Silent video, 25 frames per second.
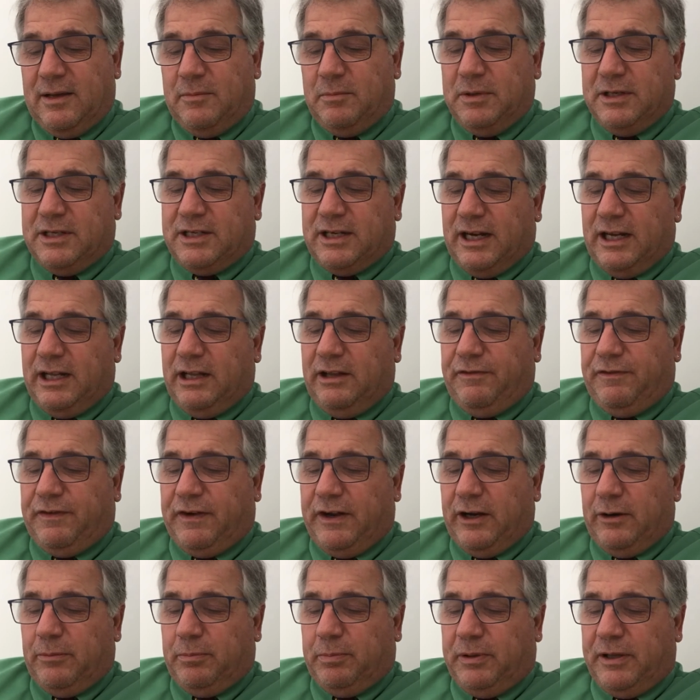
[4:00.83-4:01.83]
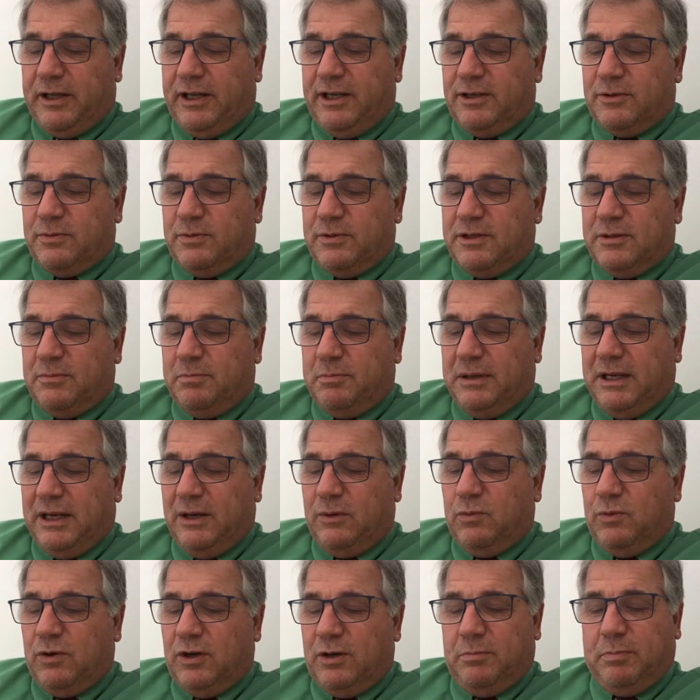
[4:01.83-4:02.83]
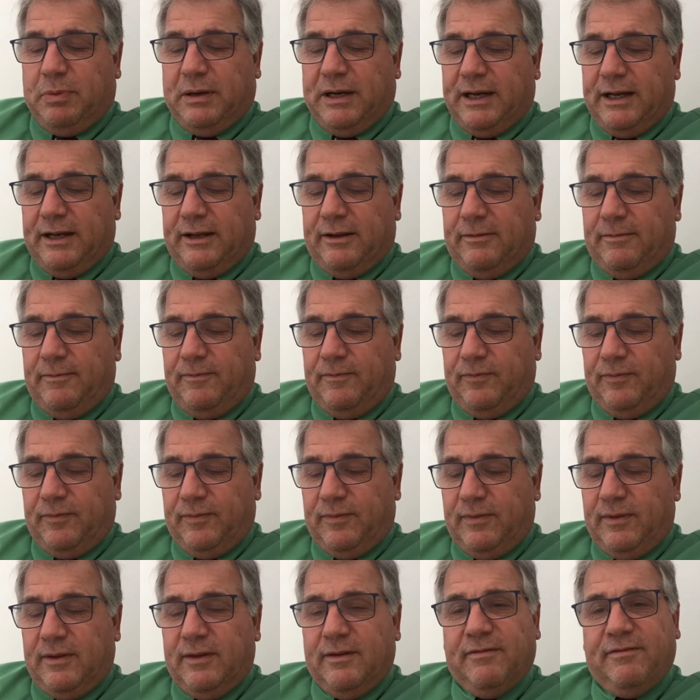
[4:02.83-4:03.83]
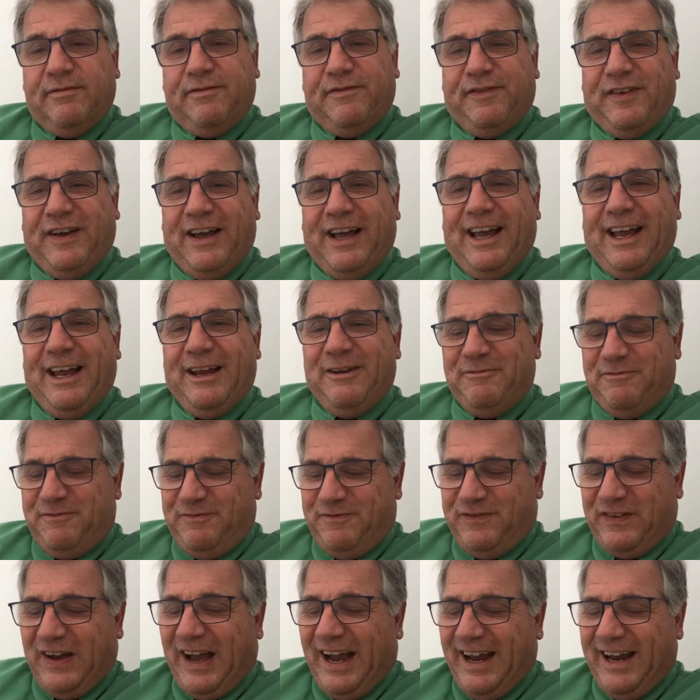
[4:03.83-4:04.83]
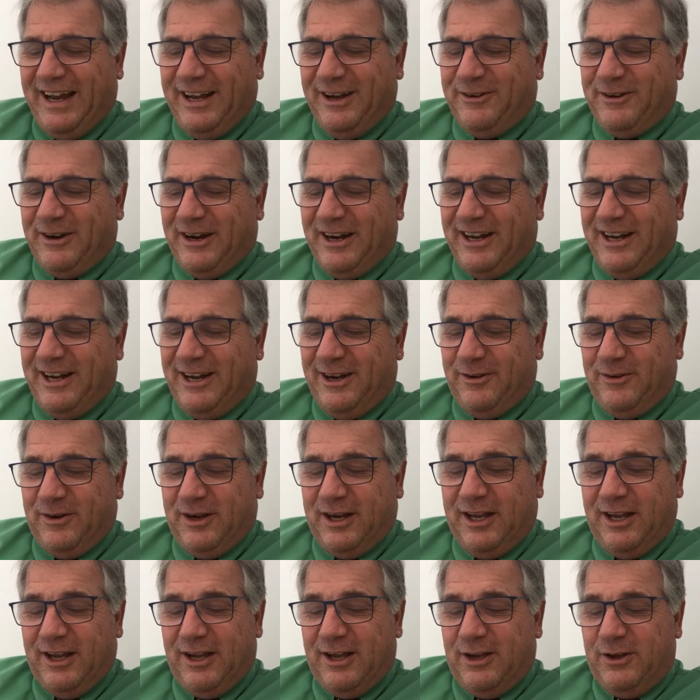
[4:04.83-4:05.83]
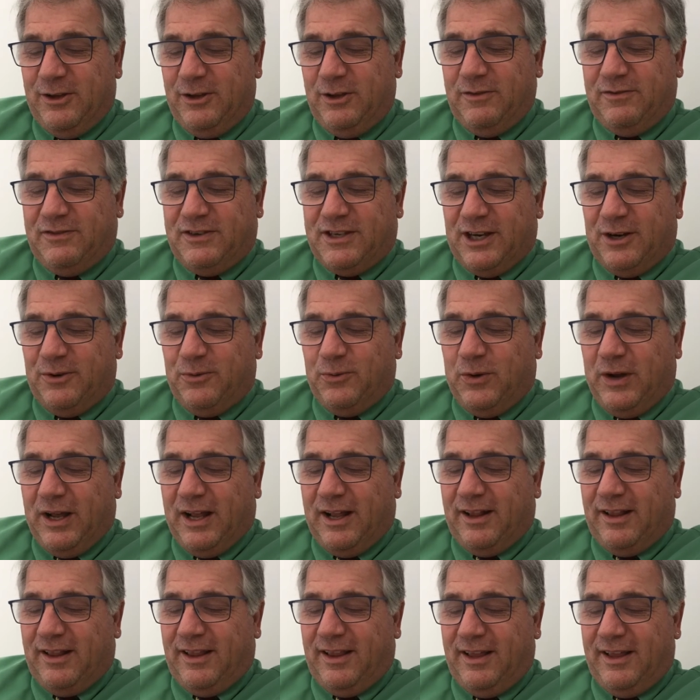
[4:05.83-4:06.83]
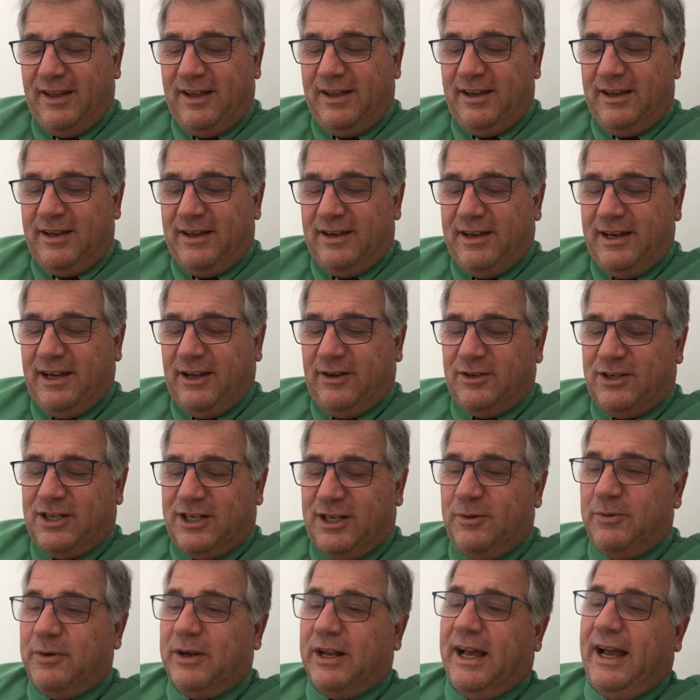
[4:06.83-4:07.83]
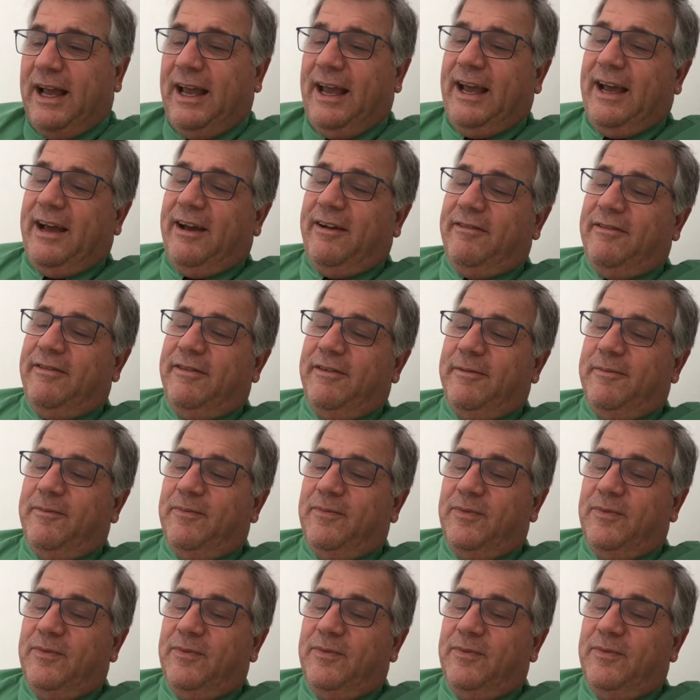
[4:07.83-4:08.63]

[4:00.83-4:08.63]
Beside the fireplace was a big wood pile. "Fine, fine," cried Henry. "You've done well. Now see what I have."